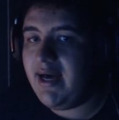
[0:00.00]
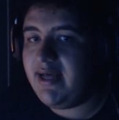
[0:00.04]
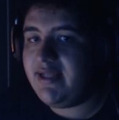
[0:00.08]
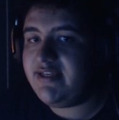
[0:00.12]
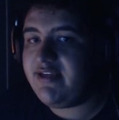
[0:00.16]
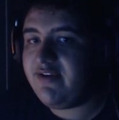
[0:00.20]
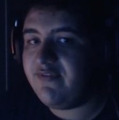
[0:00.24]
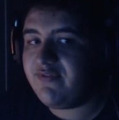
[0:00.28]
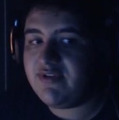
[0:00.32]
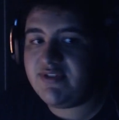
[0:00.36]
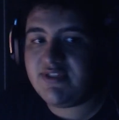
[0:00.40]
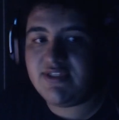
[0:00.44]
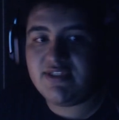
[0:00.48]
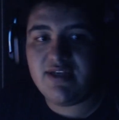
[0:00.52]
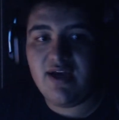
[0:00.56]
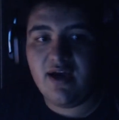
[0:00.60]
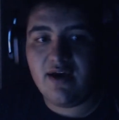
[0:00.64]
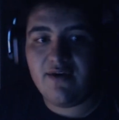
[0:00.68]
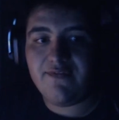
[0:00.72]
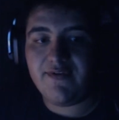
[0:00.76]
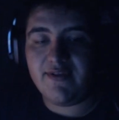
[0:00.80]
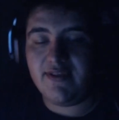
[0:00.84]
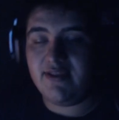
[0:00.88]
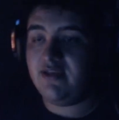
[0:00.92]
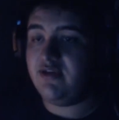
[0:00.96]
different
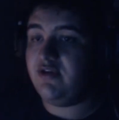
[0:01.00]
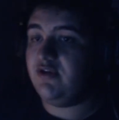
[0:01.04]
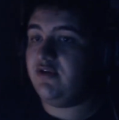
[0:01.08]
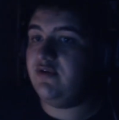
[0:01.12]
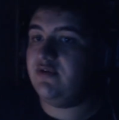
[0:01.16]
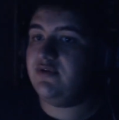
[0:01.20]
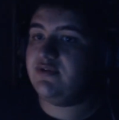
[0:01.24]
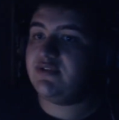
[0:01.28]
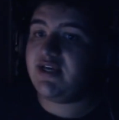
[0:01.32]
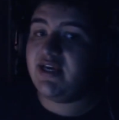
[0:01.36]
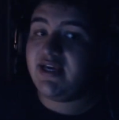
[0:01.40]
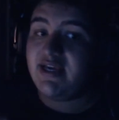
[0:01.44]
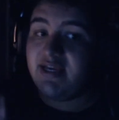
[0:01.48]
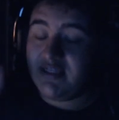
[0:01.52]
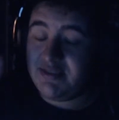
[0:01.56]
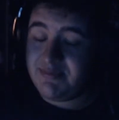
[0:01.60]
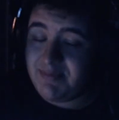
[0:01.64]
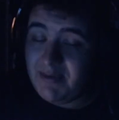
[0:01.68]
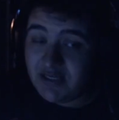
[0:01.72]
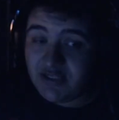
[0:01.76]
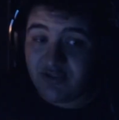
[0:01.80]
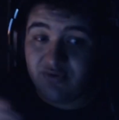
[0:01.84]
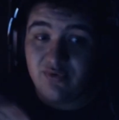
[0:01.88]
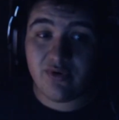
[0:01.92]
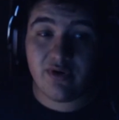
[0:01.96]
stuff in the news,
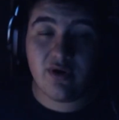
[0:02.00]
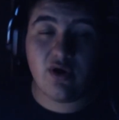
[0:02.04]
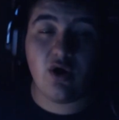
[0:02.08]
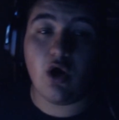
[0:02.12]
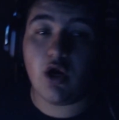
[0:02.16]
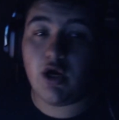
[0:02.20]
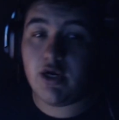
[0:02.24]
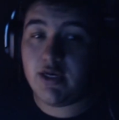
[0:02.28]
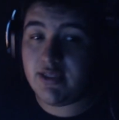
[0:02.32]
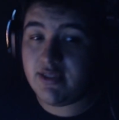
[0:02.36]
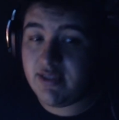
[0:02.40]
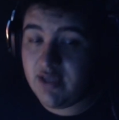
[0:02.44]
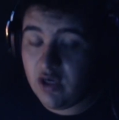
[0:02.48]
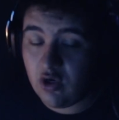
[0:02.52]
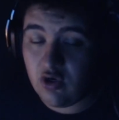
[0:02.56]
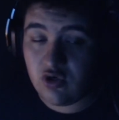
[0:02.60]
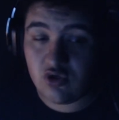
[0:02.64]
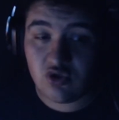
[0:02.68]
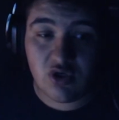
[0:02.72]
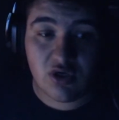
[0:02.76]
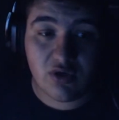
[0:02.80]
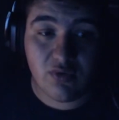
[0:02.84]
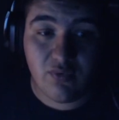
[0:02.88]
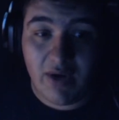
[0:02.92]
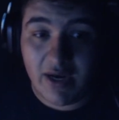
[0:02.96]
especially regarding the
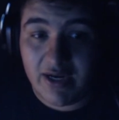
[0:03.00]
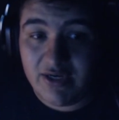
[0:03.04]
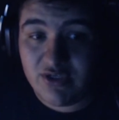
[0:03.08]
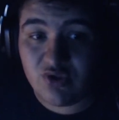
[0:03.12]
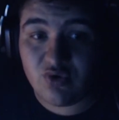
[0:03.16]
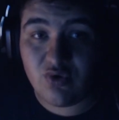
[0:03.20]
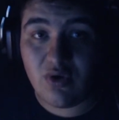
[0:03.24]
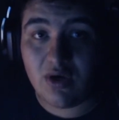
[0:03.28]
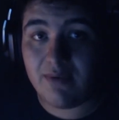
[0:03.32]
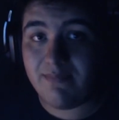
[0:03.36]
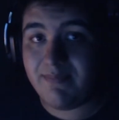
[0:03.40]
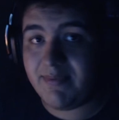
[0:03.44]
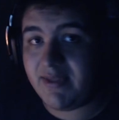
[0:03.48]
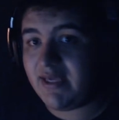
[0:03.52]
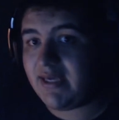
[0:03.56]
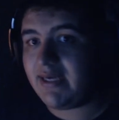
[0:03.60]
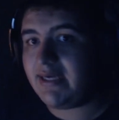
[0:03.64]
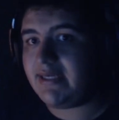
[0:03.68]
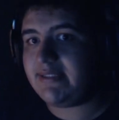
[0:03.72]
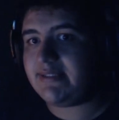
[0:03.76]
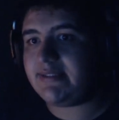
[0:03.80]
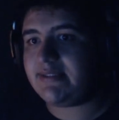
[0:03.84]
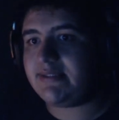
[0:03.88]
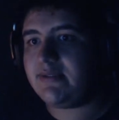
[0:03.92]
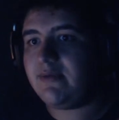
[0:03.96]
Ultra Retron,
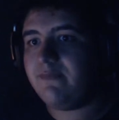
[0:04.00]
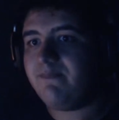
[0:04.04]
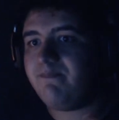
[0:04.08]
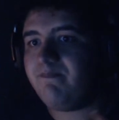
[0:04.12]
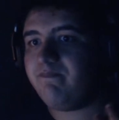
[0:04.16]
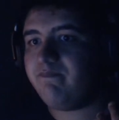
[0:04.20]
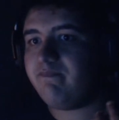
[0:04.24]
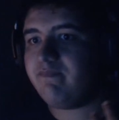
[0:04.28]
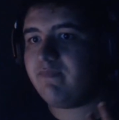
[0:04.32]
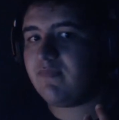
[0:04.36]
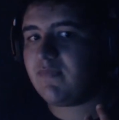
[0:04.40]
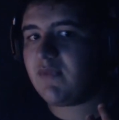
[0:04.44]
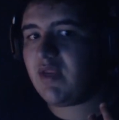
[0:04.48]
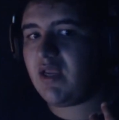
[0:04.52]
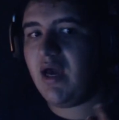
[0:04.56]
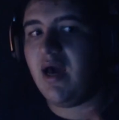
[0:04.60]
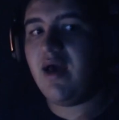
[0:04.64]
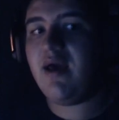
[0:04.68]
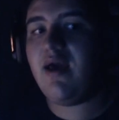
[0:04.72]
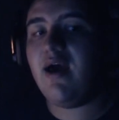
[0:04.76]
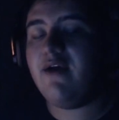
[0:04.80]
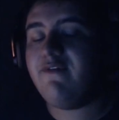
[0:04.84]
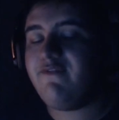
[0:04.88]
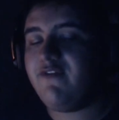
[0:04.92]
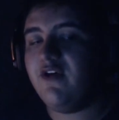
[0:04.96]
because
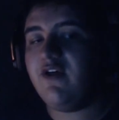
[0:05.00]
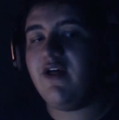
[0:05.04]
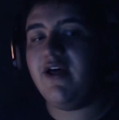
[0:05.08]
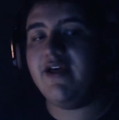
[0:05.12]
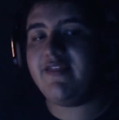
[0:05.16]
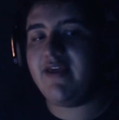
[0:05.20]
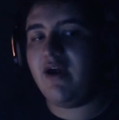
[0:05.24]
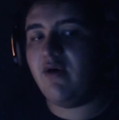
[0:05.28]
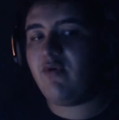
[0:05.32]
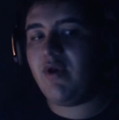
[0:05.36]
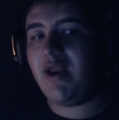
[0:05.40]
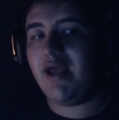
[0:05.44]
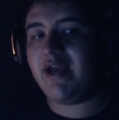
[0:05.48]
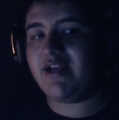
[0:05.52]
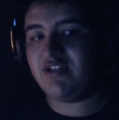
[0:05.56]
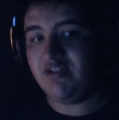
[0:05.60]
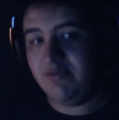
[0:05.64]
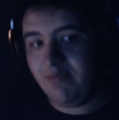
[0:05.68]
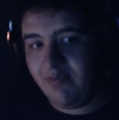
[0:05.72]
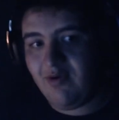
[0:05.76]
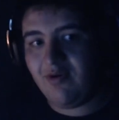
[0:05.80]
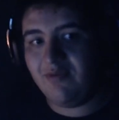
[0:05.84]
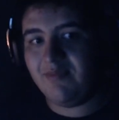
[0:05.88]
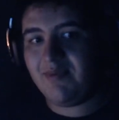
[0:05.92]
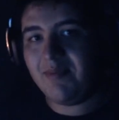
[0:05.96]
I feel like that would actually
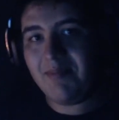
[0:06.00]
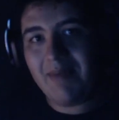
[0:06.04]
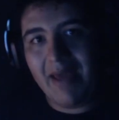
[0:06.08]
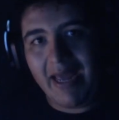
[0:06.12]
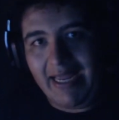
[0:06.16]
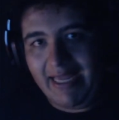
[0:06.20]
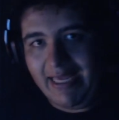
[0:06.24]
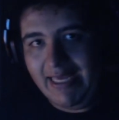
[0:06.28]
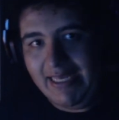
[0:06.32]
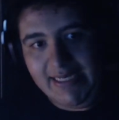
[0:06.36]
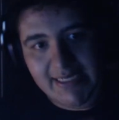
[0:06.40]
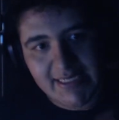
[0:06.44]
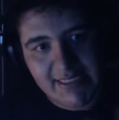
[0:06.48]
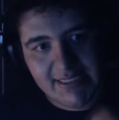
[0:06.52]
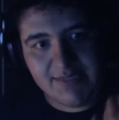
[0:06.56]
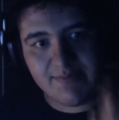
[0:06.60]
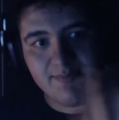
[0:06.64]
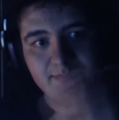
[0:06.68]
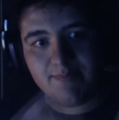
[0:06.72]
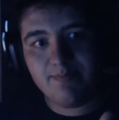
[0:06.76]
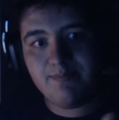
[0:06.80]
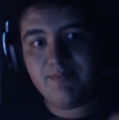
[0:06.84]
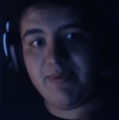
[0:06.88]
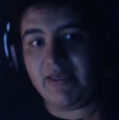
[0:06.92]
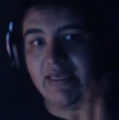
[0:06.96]
pull me back into
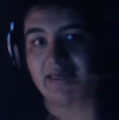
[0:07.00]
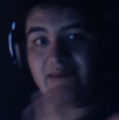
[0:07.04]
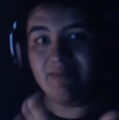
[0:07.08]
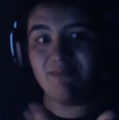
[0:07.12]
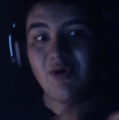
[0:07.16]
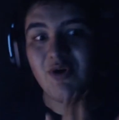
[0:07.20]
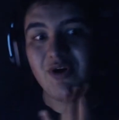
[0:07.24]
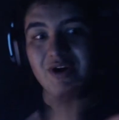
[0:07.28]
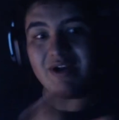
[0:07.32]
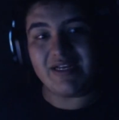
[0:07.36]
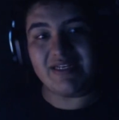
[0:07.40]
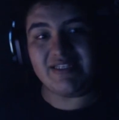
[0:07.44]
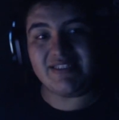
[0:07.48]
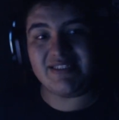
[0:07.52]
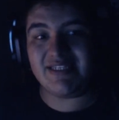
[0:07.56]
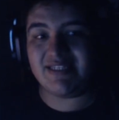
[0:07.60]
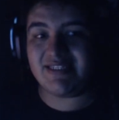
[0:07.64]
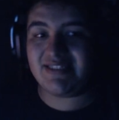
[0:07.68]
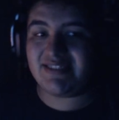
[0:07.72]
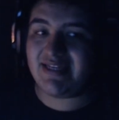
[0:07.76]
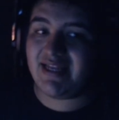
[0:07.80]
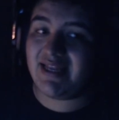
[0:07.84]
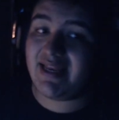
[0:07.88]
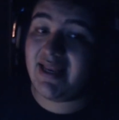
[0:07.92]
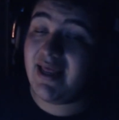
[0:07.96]
being more
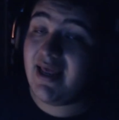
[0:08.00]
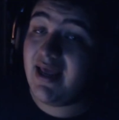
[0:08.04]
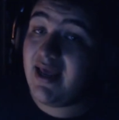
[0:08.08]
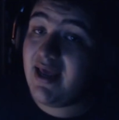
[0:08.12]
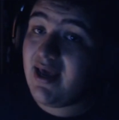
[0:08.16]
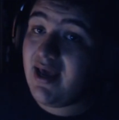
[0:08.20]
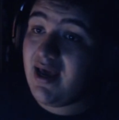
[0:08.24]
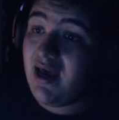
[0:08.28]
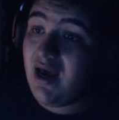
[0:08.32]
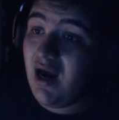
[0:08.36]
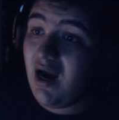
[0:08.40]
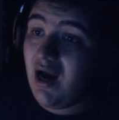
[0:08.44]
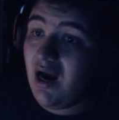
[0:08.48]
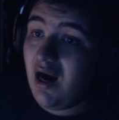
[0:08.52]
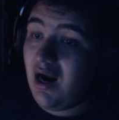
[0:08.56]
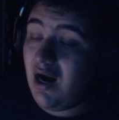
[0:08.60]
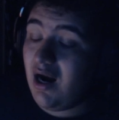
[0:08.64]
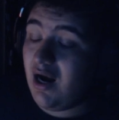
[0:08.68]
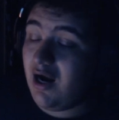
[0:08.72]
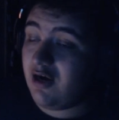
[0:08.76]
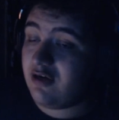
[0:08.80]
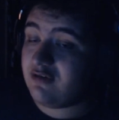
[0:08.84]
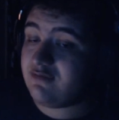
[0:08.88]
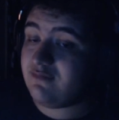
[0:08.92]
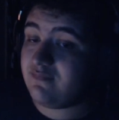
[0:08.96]
consistent.
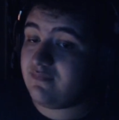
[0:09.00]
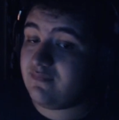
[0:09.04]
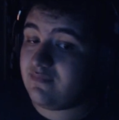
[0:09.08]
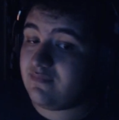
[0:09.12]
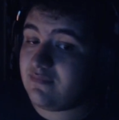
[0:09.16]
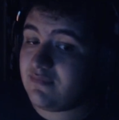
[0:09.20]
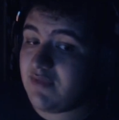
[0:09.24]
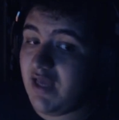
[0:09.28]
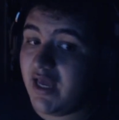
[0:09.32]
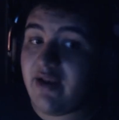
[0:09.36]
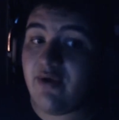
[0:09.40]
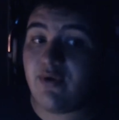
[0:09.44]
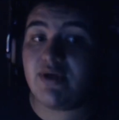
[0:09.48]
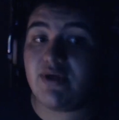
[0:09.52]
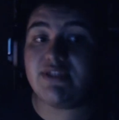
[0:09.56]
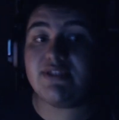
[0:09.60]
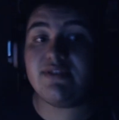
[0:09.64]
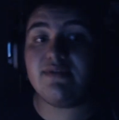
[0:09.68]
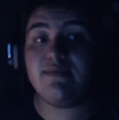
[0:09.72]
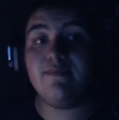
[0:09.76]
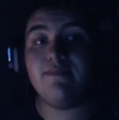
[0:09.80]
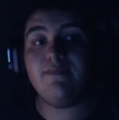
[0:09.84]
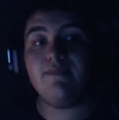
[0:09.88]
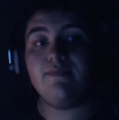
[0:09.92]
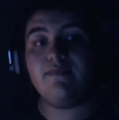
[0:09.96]
Anyways,
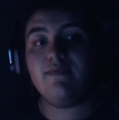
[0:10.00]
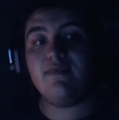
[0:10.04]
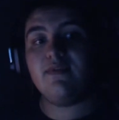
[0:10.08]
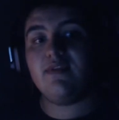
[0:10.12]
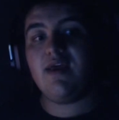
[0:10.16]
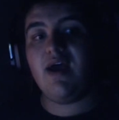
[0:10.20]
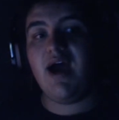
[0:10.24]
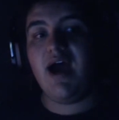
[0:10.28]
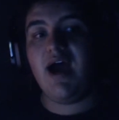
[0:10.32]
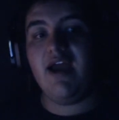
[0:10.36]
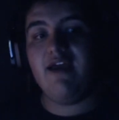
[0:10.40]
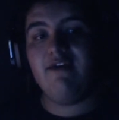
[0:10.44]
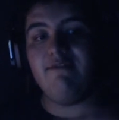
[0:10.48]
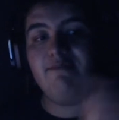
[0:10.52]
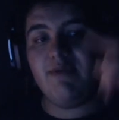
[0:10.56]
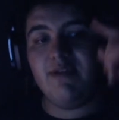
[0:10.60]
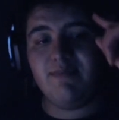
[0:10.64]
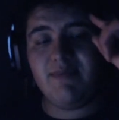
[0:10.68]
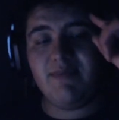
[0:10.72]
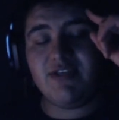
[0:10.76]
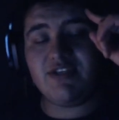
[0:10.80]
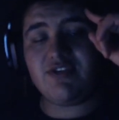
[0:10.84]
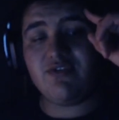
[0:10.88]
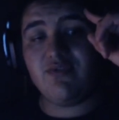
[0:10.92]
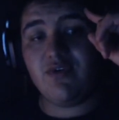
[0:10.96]
I have been
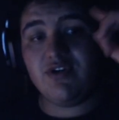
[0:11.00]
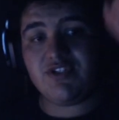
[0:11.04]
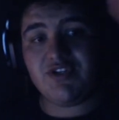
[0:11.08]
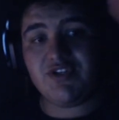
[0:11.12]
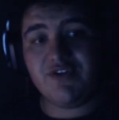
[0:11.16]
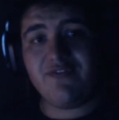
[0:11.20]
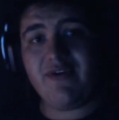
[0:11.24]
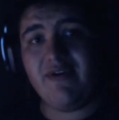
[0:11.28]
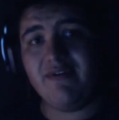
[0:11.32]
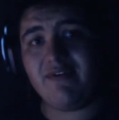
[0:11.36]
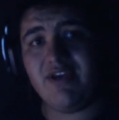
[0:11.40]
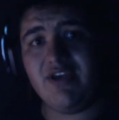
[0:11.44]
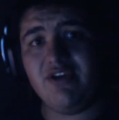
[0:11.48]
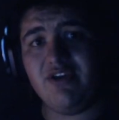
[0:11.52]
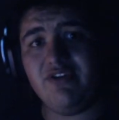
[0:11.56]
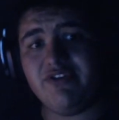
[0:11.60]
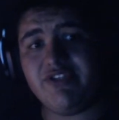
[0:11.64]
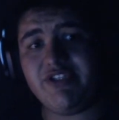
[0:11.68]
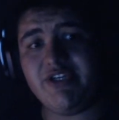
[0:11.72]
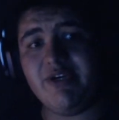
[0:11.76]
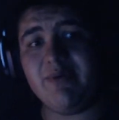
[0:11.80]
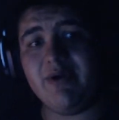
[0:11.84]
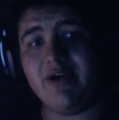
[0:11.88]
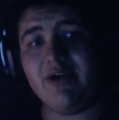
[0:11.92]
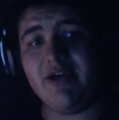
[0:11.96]
Mr. Rose, your favorite
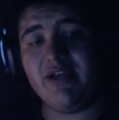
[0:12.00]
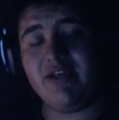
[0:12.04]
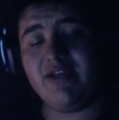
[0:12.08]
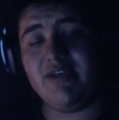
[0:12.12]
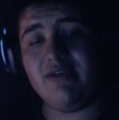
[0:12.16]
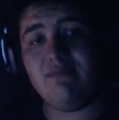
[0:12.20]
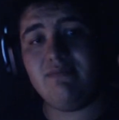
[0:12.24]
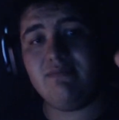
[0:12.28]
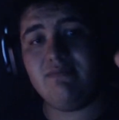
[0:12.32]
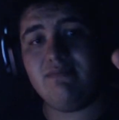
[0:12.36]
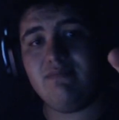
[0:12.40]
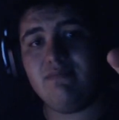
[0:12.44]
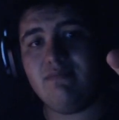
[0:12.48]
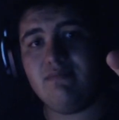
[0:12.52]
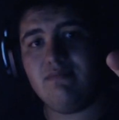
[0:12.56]
YouTuber, and